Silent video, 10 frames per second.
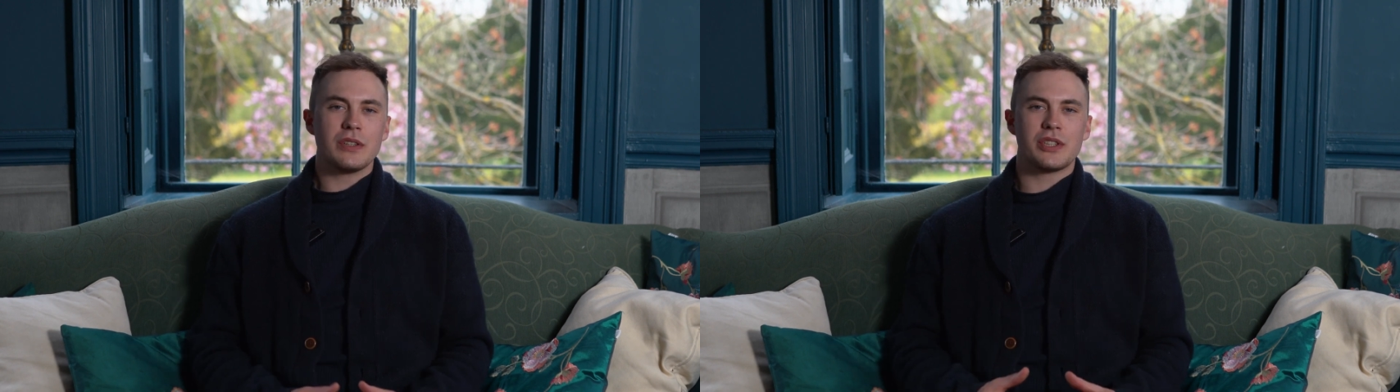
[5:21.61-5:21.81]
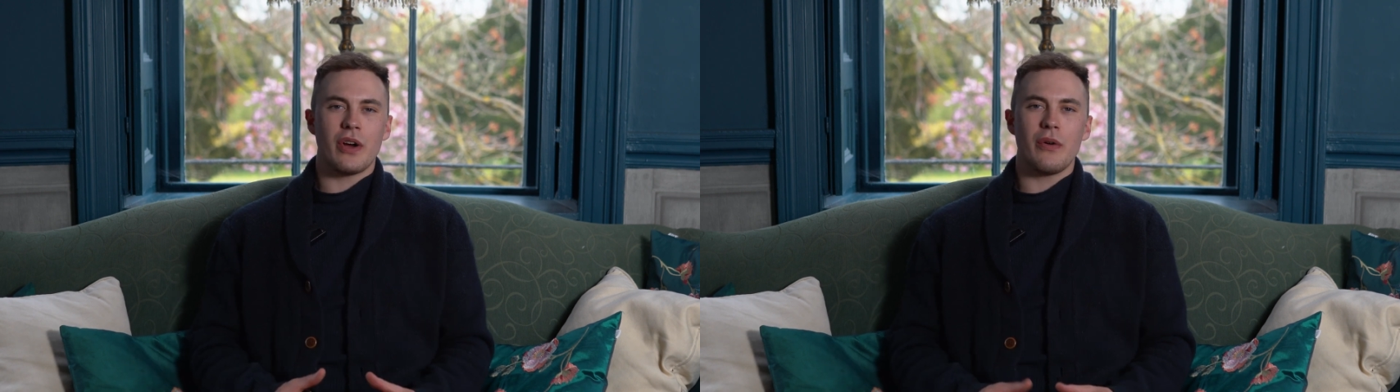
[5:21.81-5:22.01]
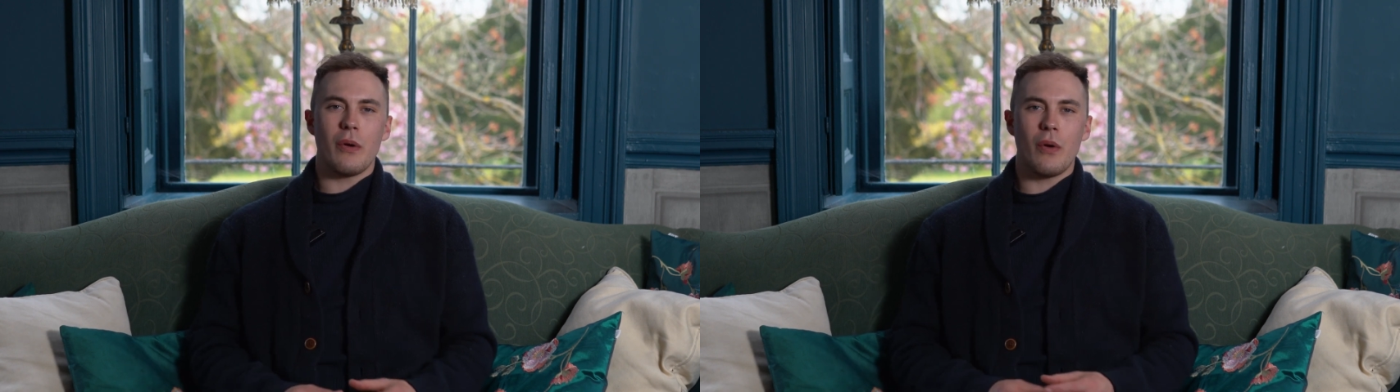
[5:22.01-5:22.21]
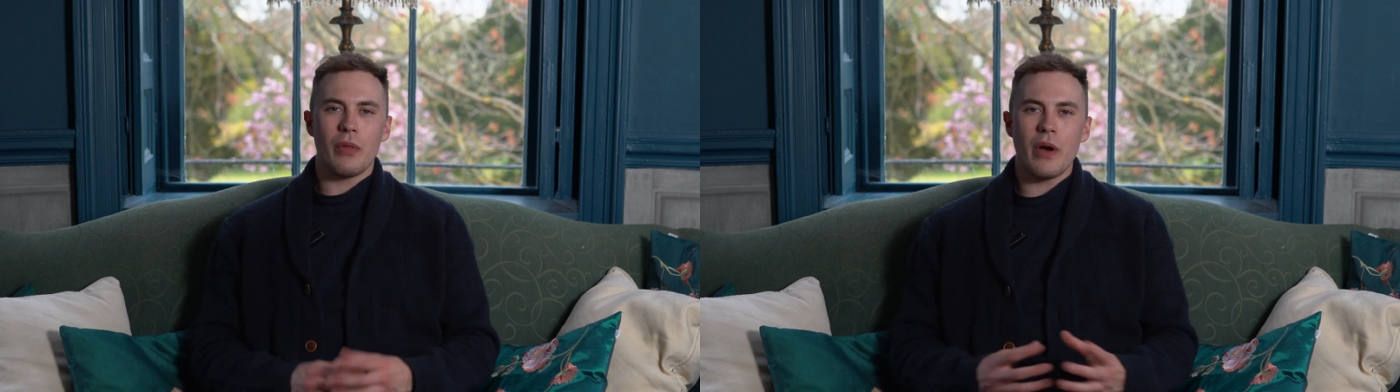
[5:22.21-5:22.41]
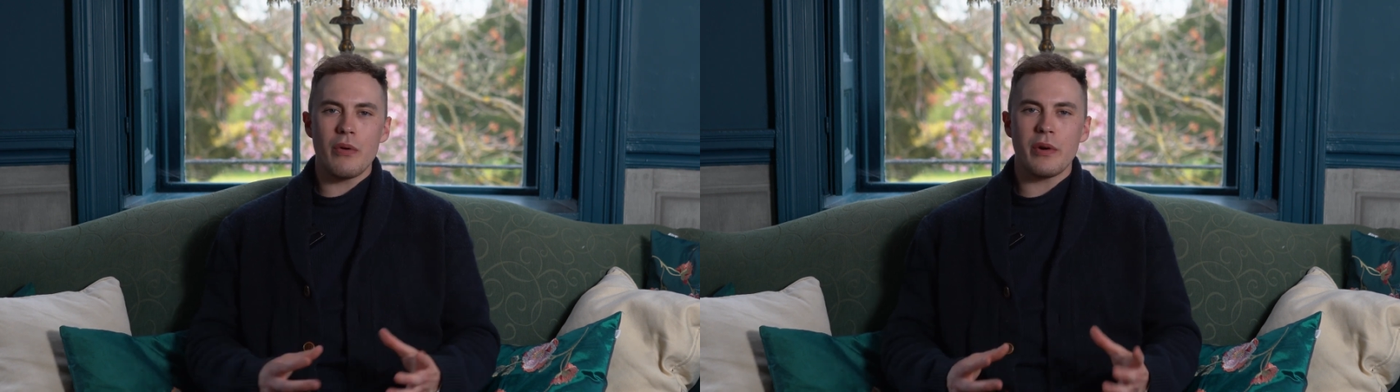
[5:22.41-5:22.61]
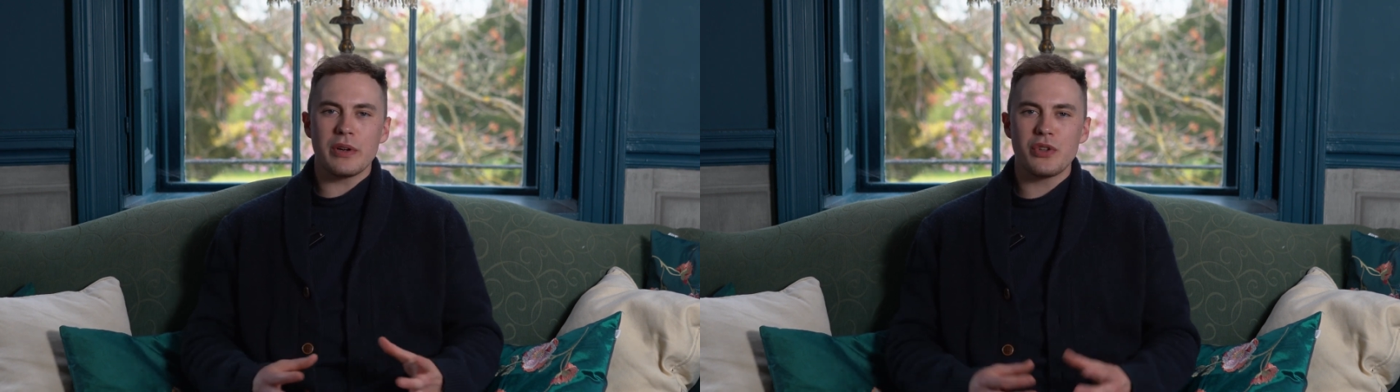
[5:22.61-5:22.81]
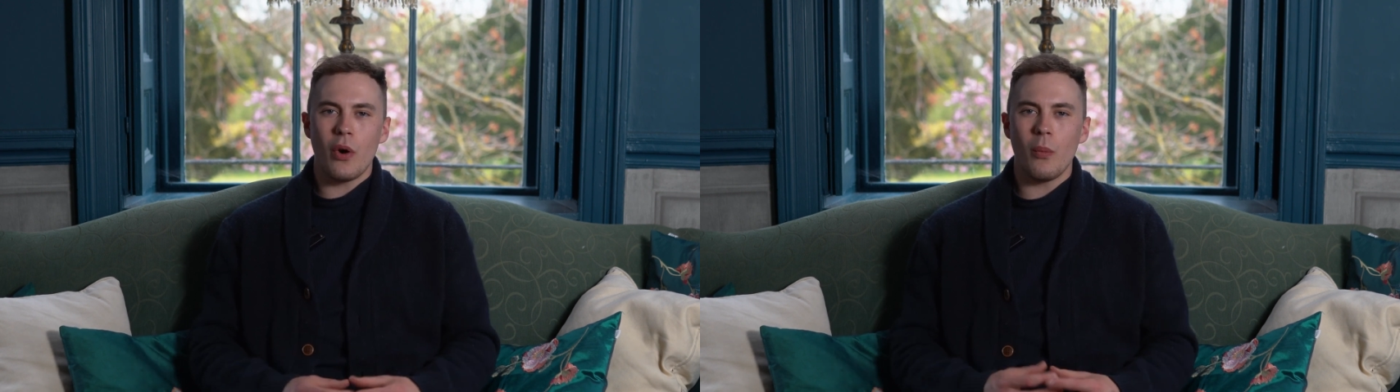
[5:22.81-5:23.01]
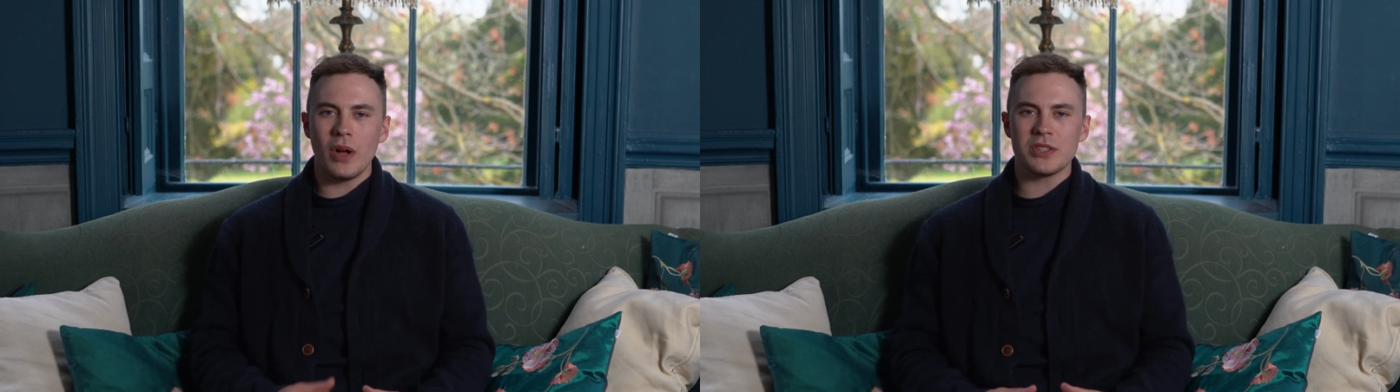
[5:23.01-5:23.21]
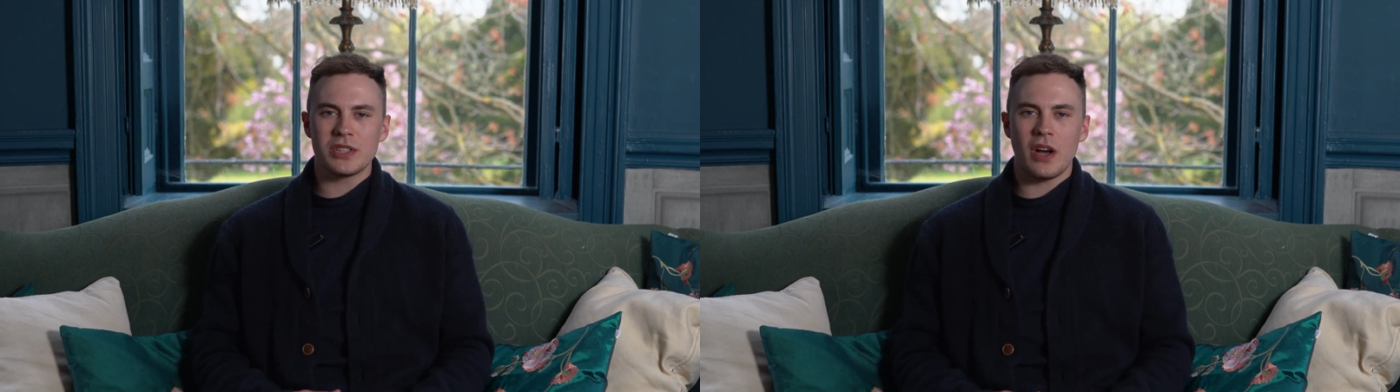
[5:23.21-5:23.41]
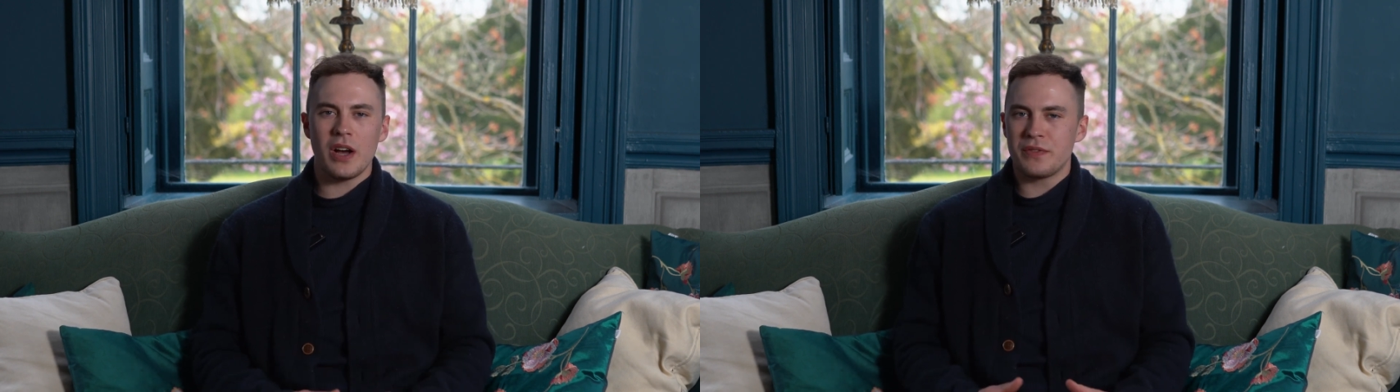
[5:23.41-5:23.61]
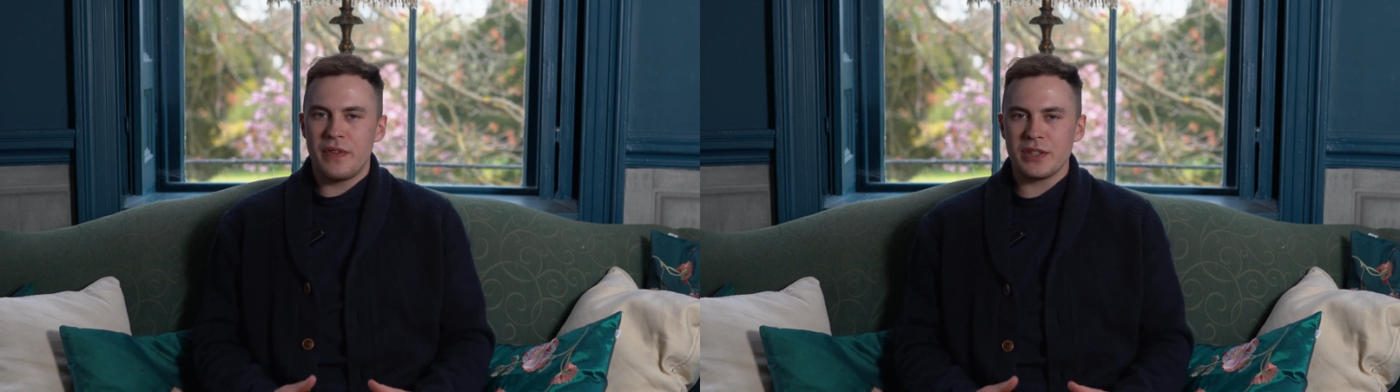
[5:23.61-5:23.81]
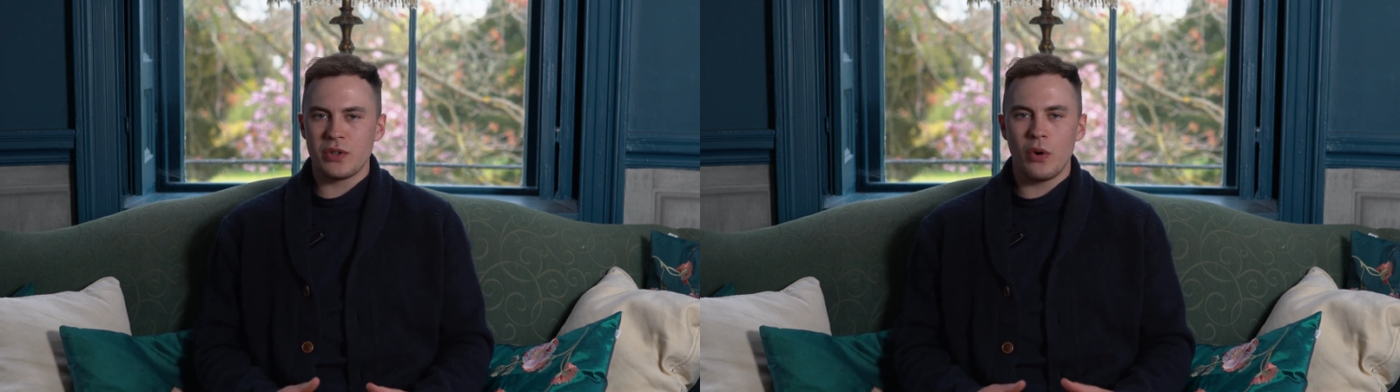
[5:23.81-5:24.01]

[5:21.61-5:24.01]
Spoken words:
So although there is not one size fits